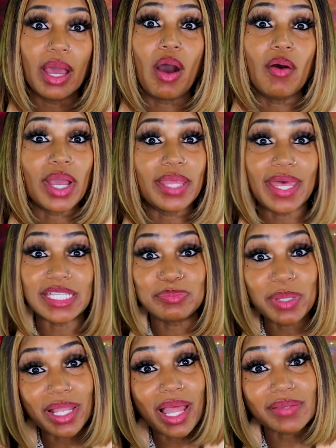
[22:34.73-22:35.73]
Okay, that's
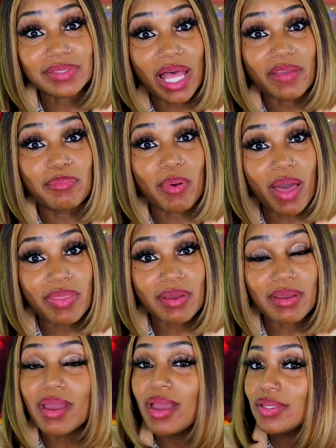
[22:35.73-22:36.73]
B-Love's like
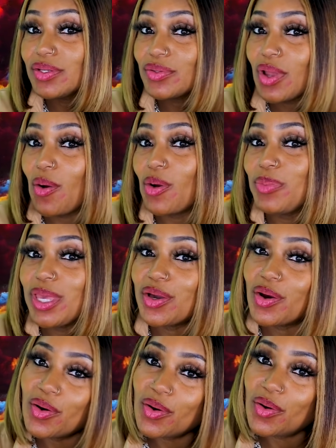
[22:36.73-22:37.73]
brother, you know, it'd be
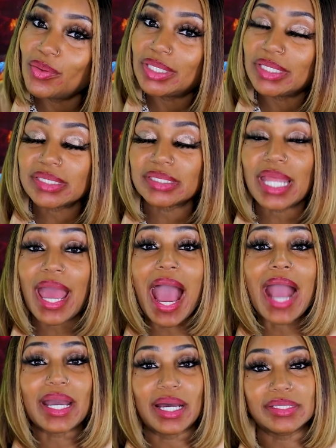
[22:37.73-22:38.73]
cool and this and that.
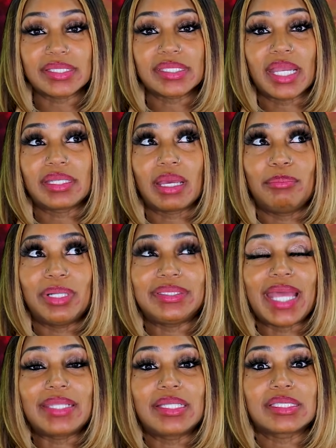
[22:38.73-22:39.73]
I can understand that, but
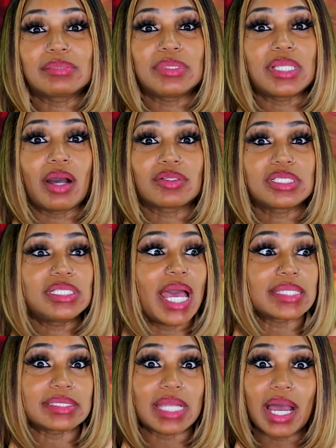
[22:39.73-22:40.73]
that doesn't, y'all, she
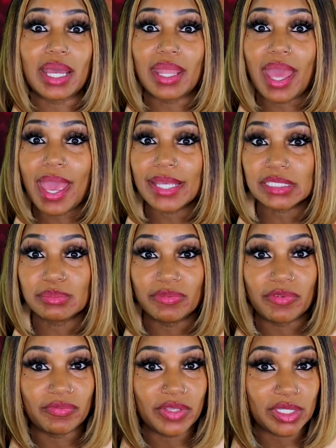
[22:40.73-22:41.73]
has not asked me
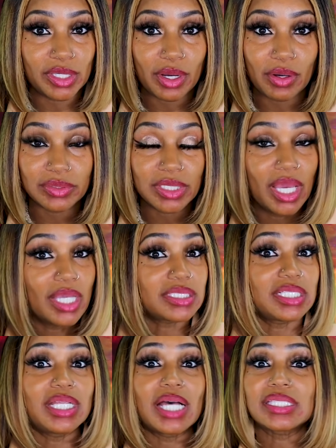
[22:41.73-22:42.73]
for videos.
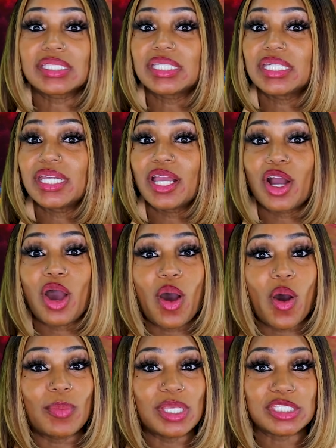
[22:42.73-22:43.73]
She doesn't sit here and
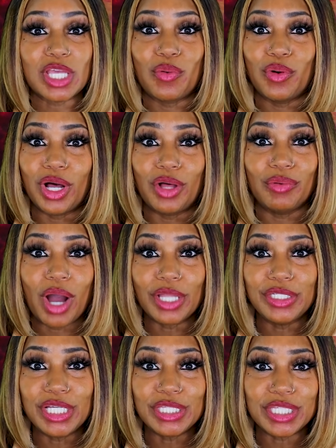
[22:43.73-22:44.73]
call me and say, well, I
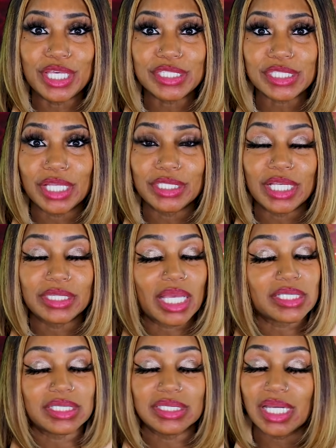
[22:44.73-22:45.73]
need this, I need
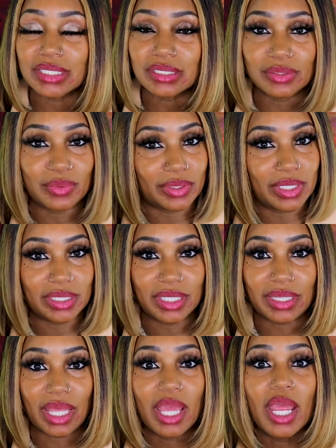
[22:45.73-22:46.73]
that. She doesn't do any
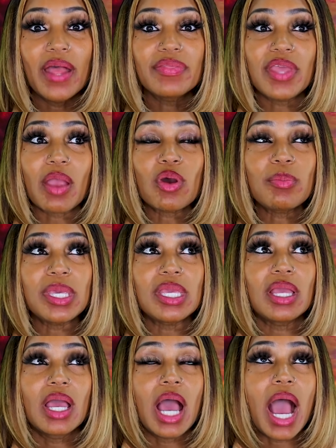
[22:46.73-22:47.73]
of that. There will
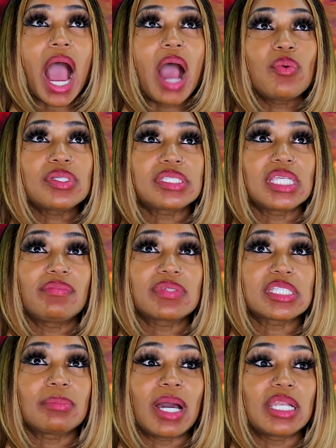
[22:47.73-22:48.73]
be, I would see if
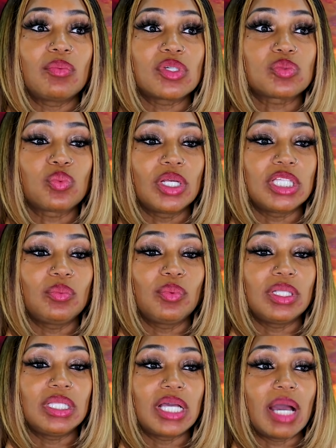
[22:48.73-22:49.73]
somebody was really,
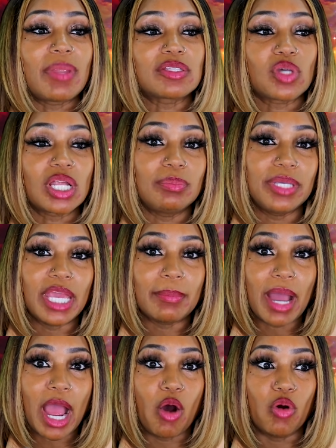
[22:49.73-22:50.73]
really coming out trying to be at
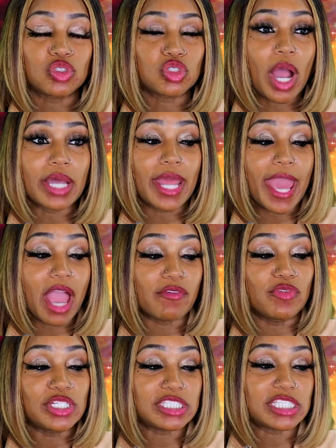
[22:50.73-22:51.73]
my old, trying to
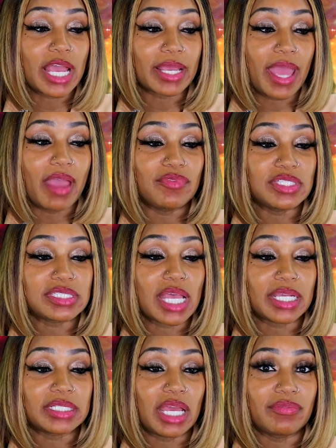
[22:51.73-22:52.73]
every step of
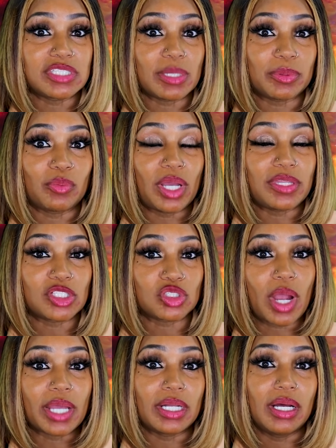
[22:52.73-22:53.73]
the way, they're
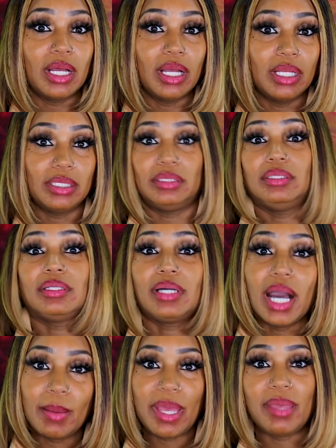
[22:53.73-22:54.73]
trying to
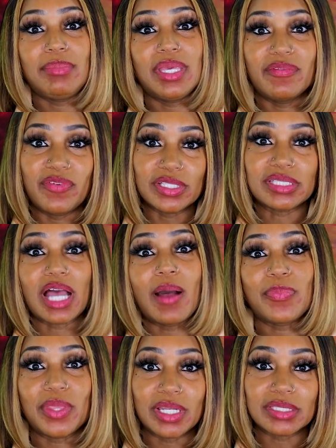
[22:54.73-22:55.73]
come at me for
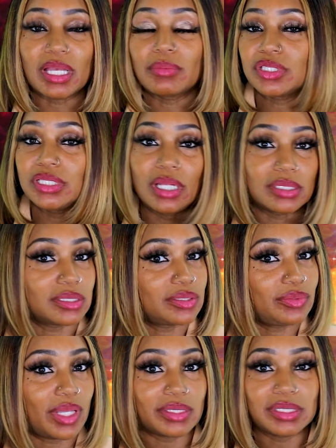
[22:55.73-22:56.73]
something or something. She doesn't
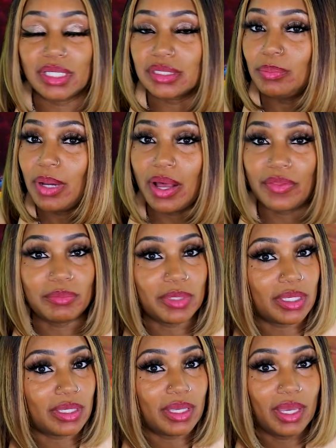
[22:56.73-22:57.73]
do that. She doesn't bother
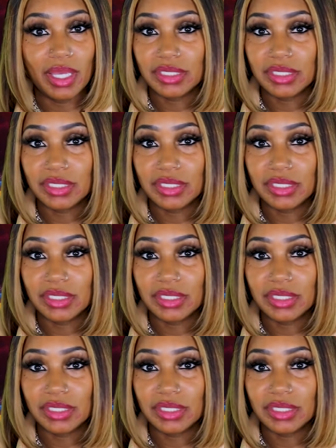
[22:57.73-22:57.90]
me.